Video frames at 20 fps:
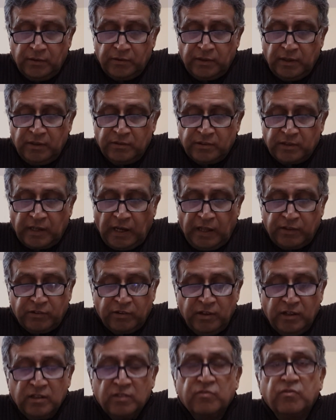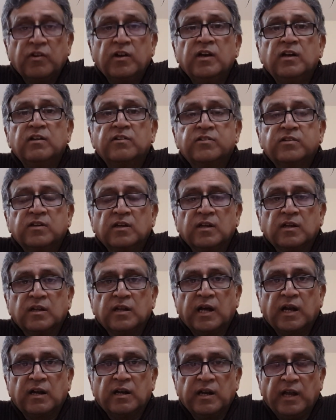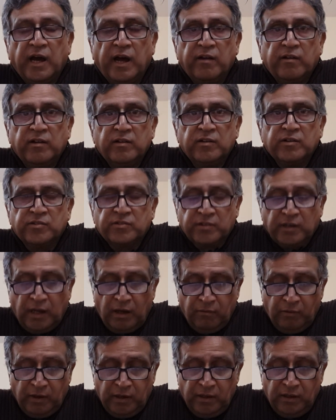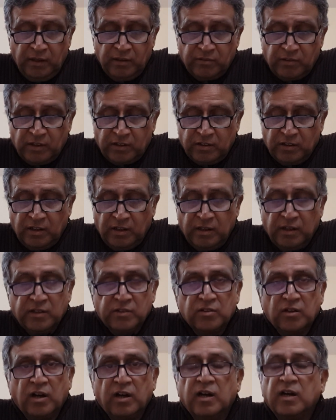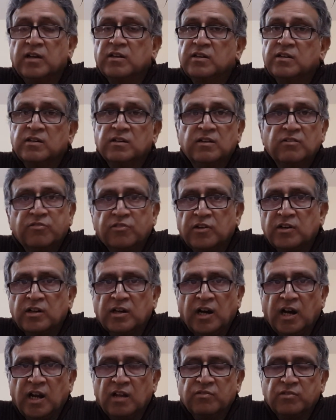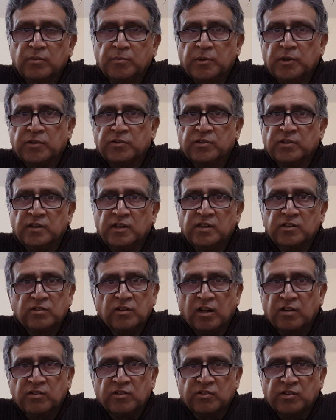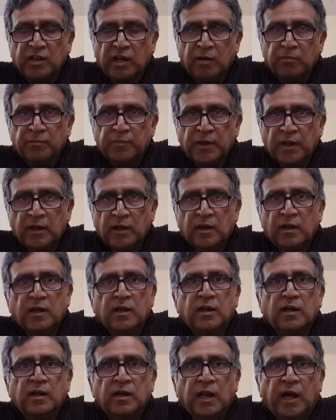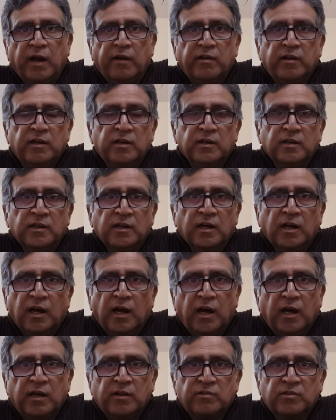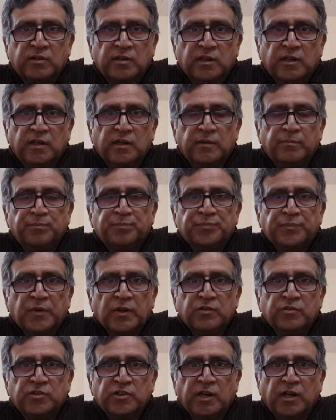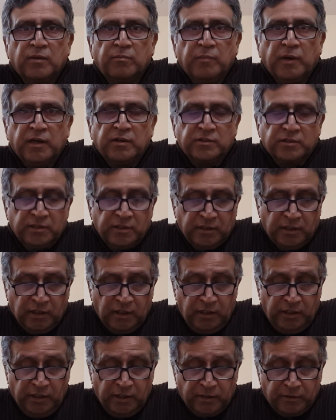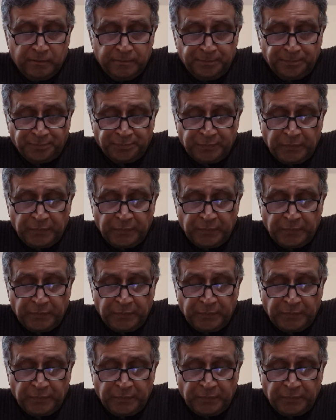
since Catherine feels that Larry this time when he has returned is a different kind of a person. He is not the same Larry as she had met earlier.